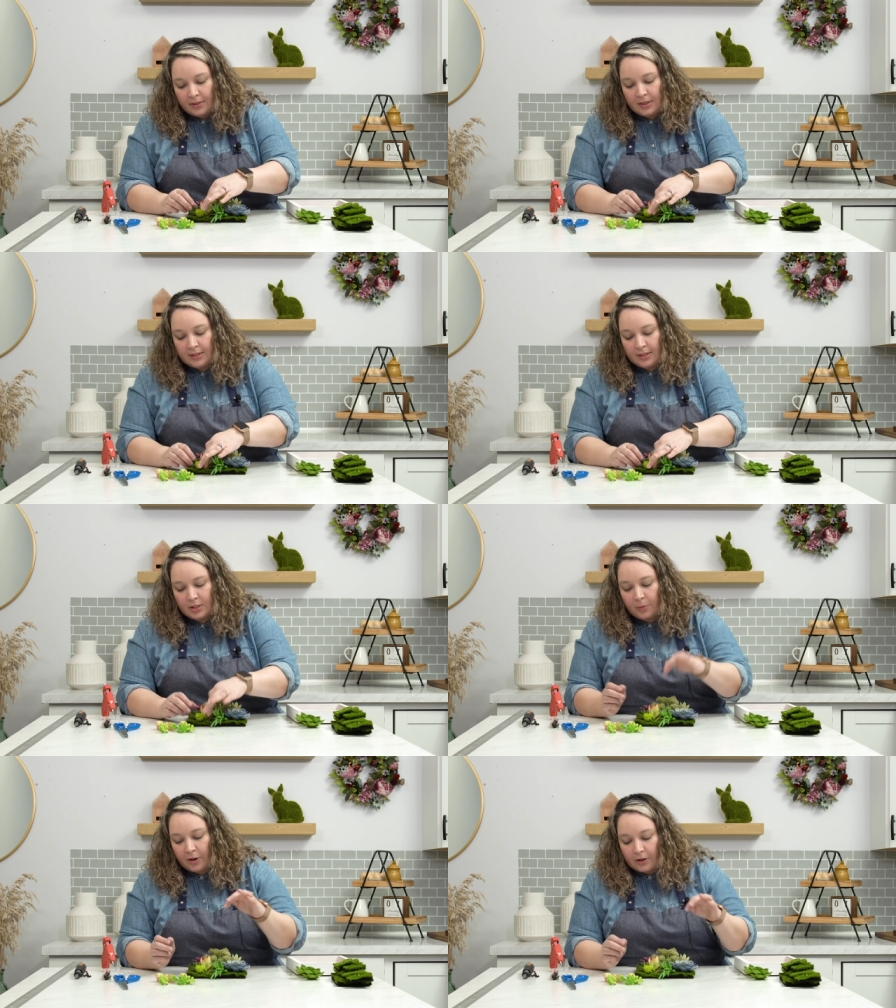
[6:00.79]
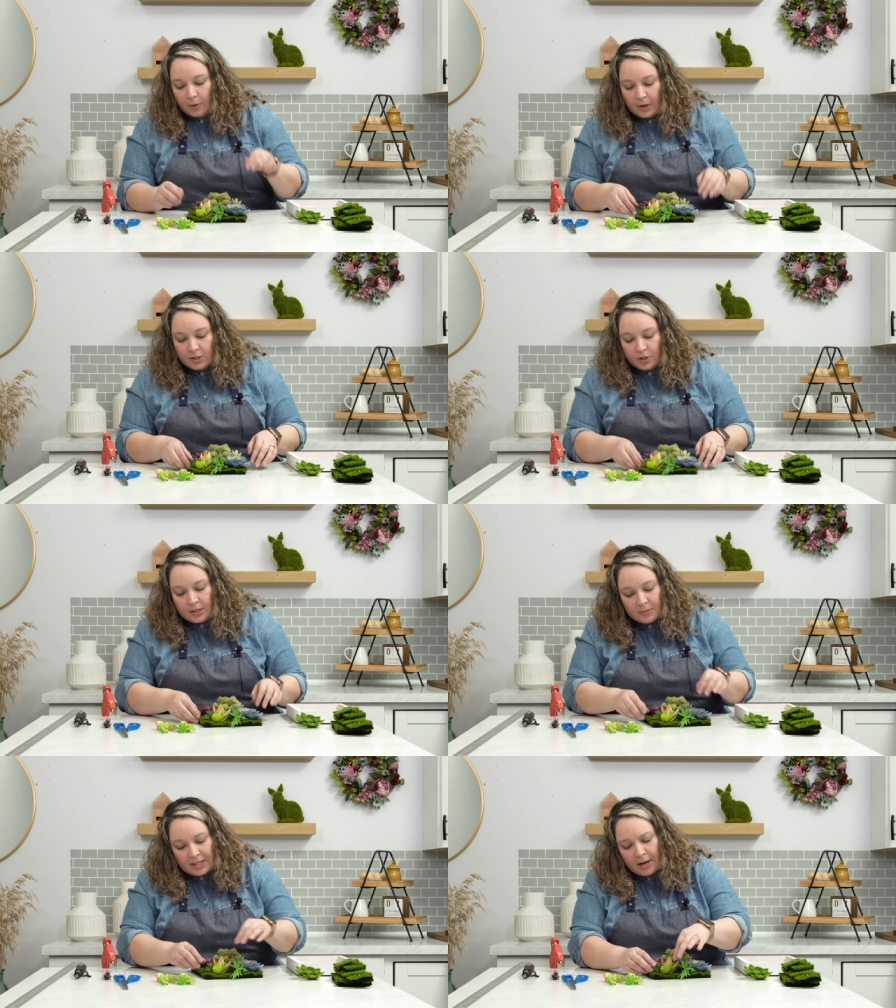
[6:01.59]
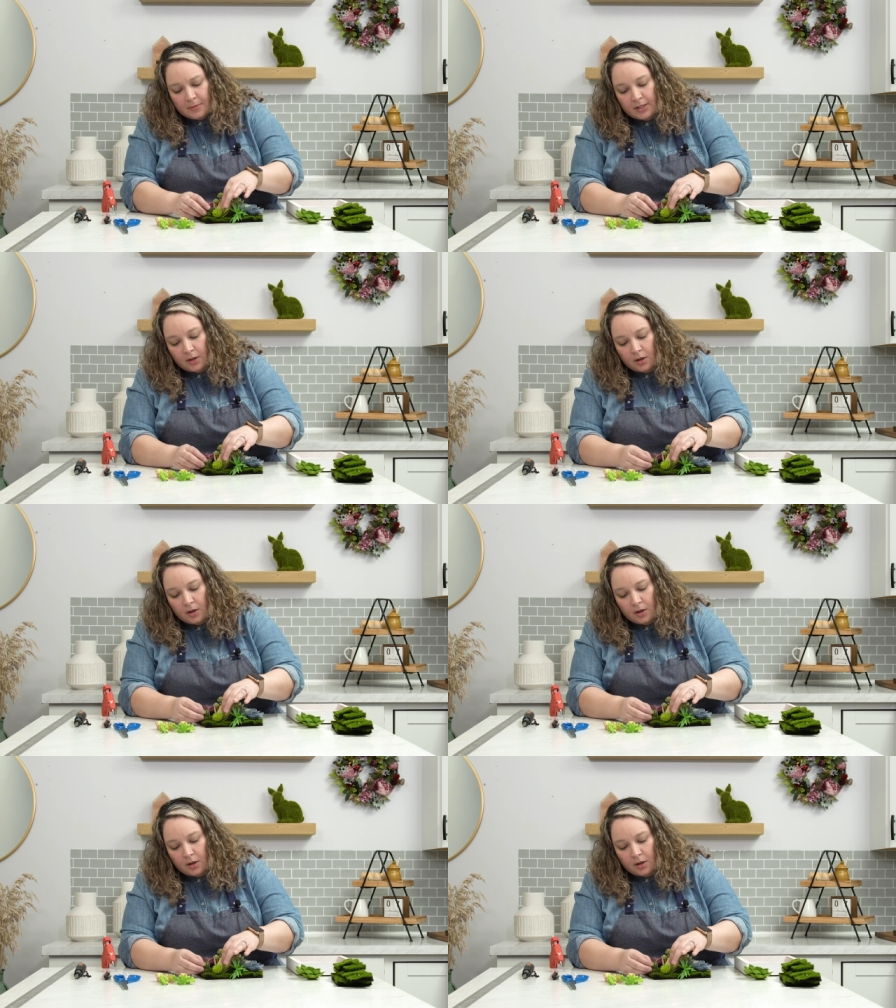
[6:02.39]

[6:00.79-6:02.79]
This is the perfect way. So sometimes